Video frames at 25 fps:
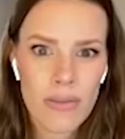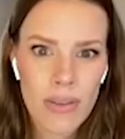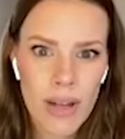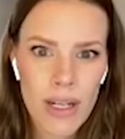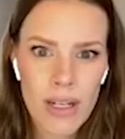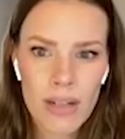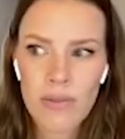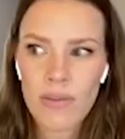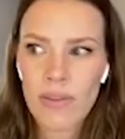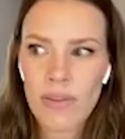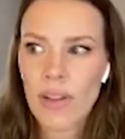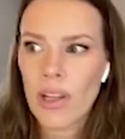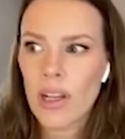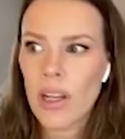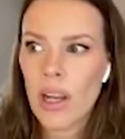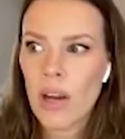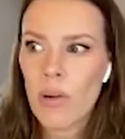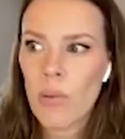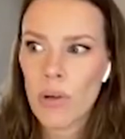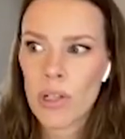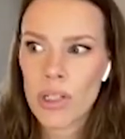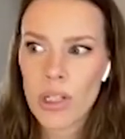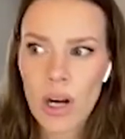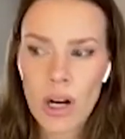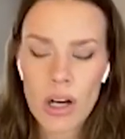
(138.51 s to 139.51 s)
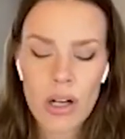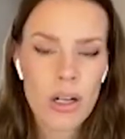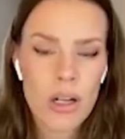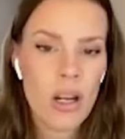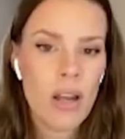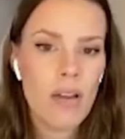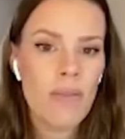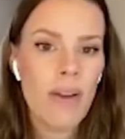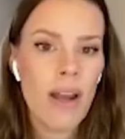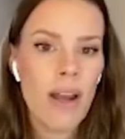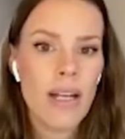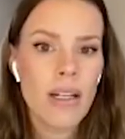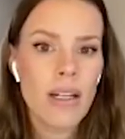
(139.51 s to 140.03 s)
I didn't feel like I worked hard
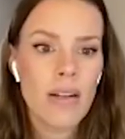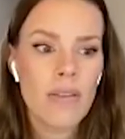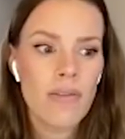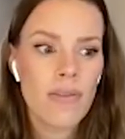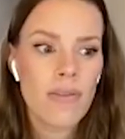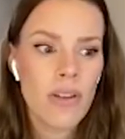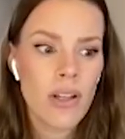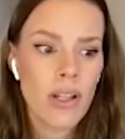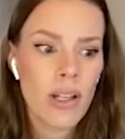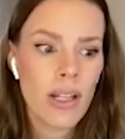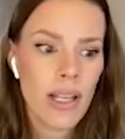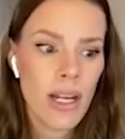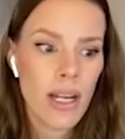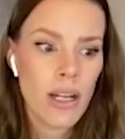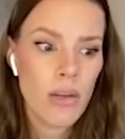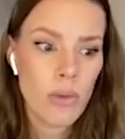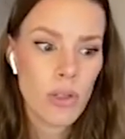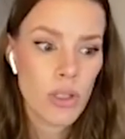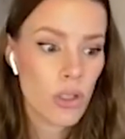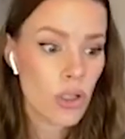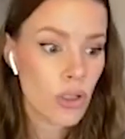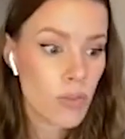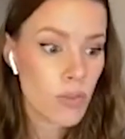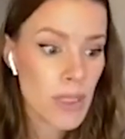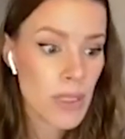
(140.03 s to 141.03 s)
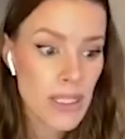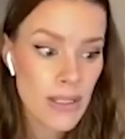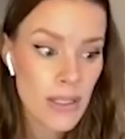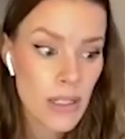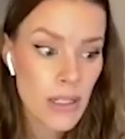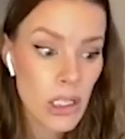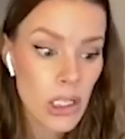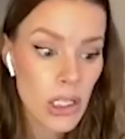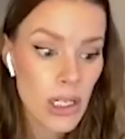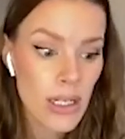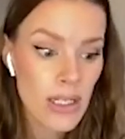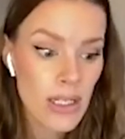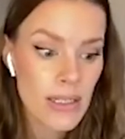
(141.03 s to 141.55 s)
enough. I didn't feel like anyone took me
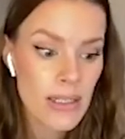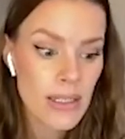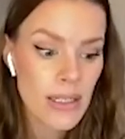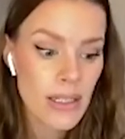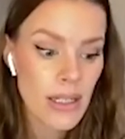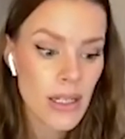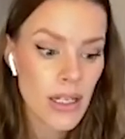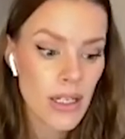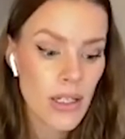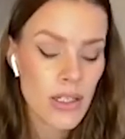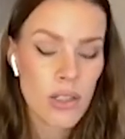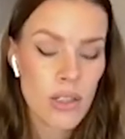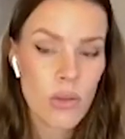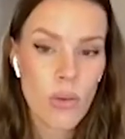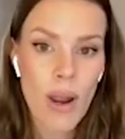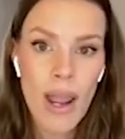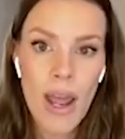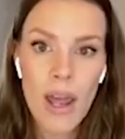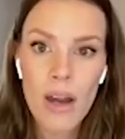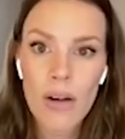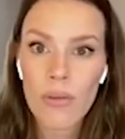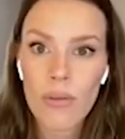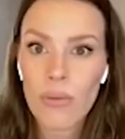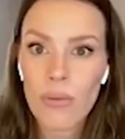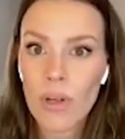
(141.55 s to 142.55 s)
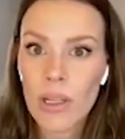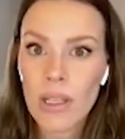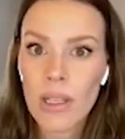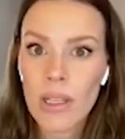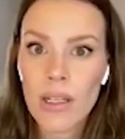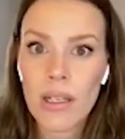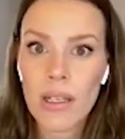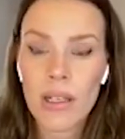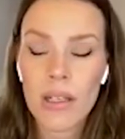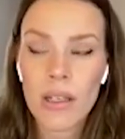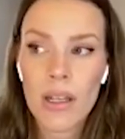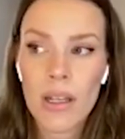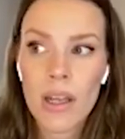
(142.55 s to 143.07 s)
seriously. So I had a
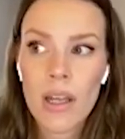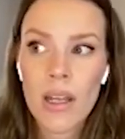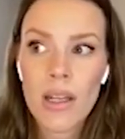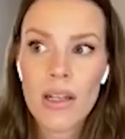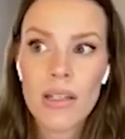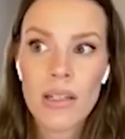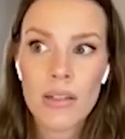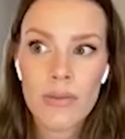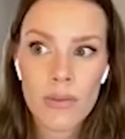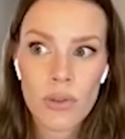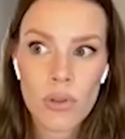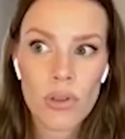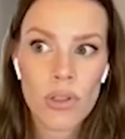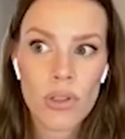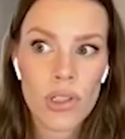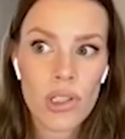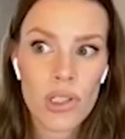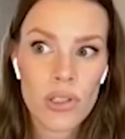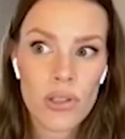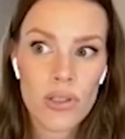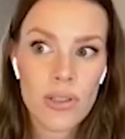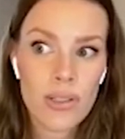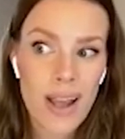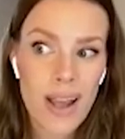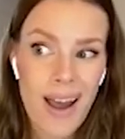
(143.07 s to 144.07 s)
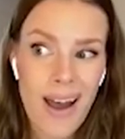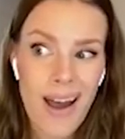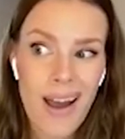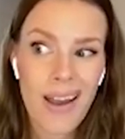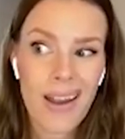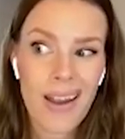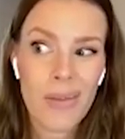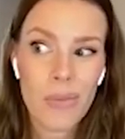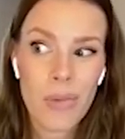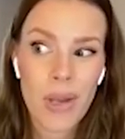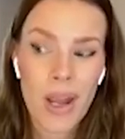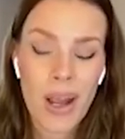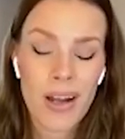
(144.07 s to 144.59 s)
really difficult
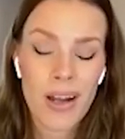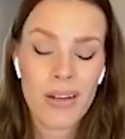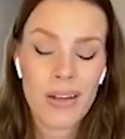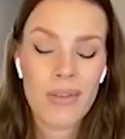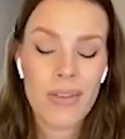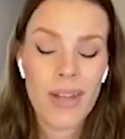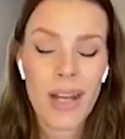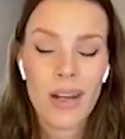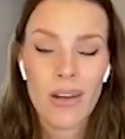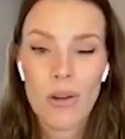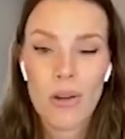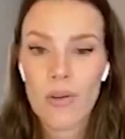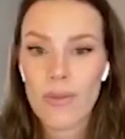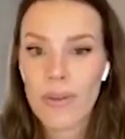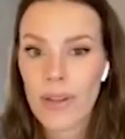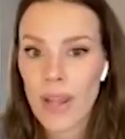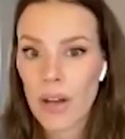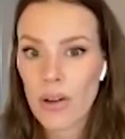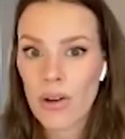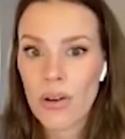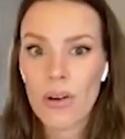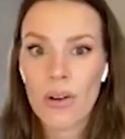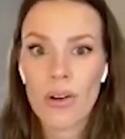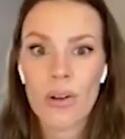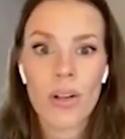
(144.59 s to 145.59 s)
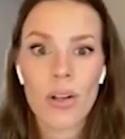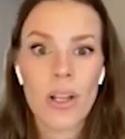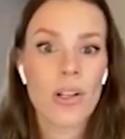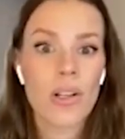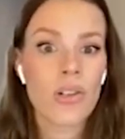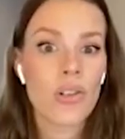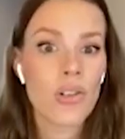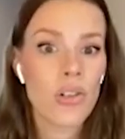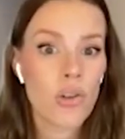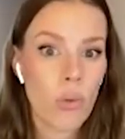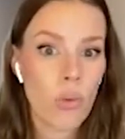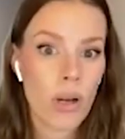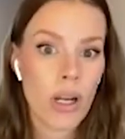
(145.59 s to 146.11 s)
time kind of getting over that hurdle
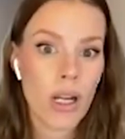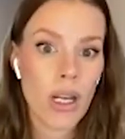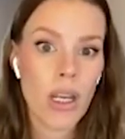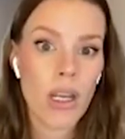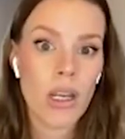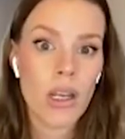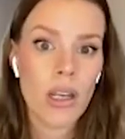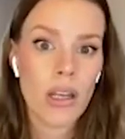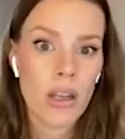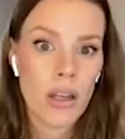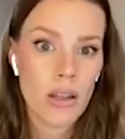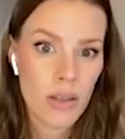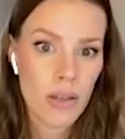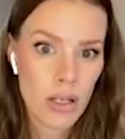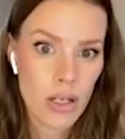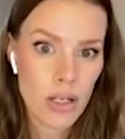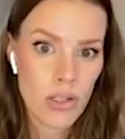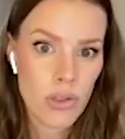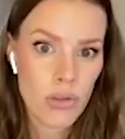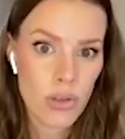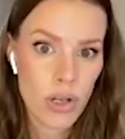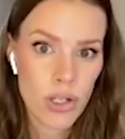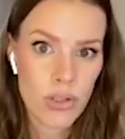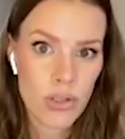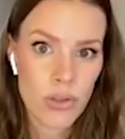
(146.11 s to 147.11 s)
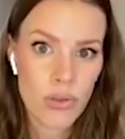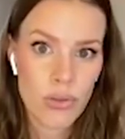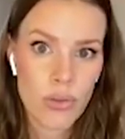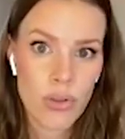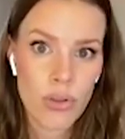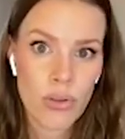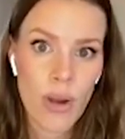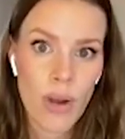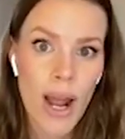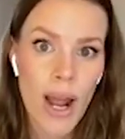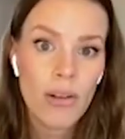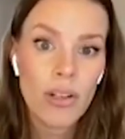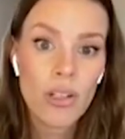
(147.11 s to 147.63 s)
and joining the construction
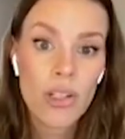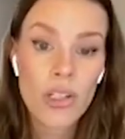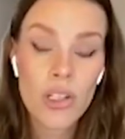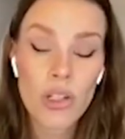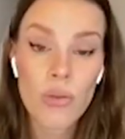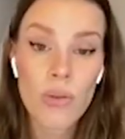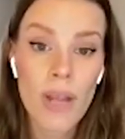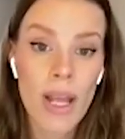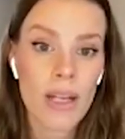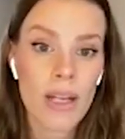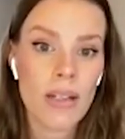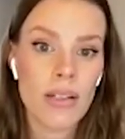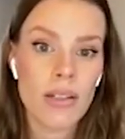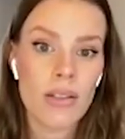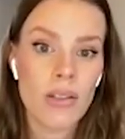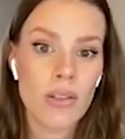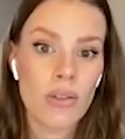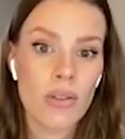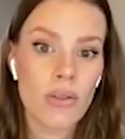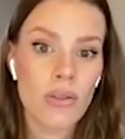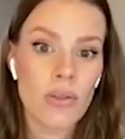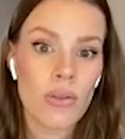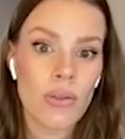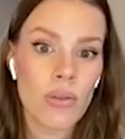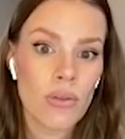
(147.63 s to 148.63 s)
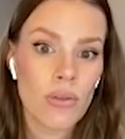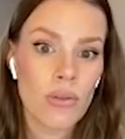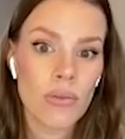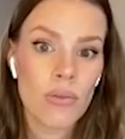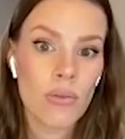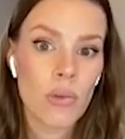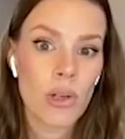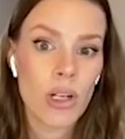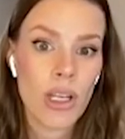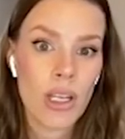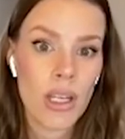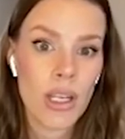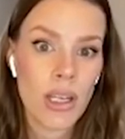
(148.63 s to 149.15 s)
crew. How did you get into
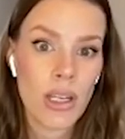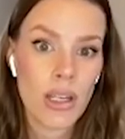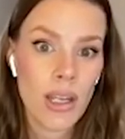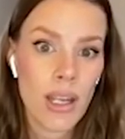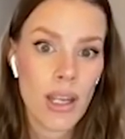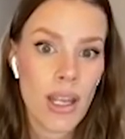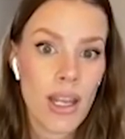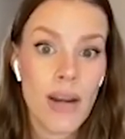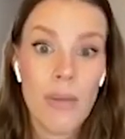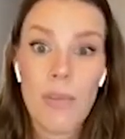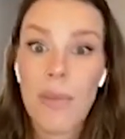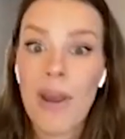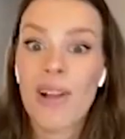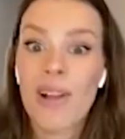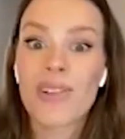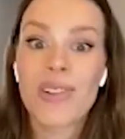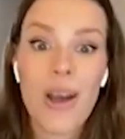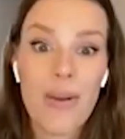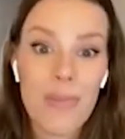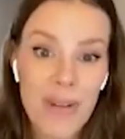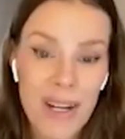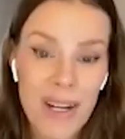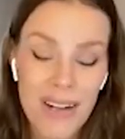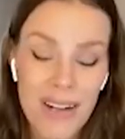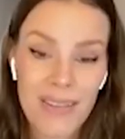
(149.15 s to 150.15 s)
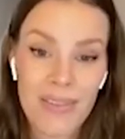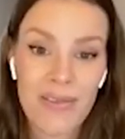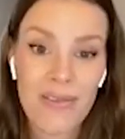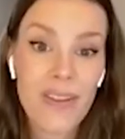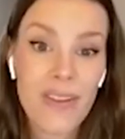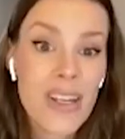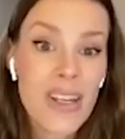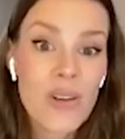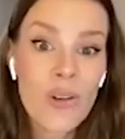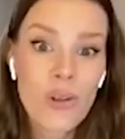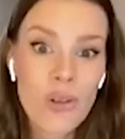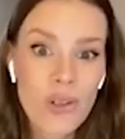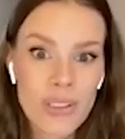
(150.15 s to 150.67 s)
working in a male dominated
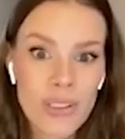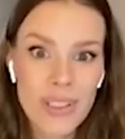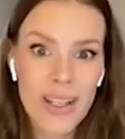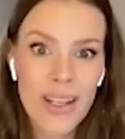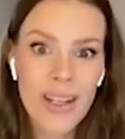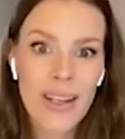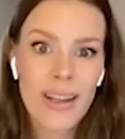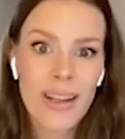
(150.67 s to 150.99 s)
field?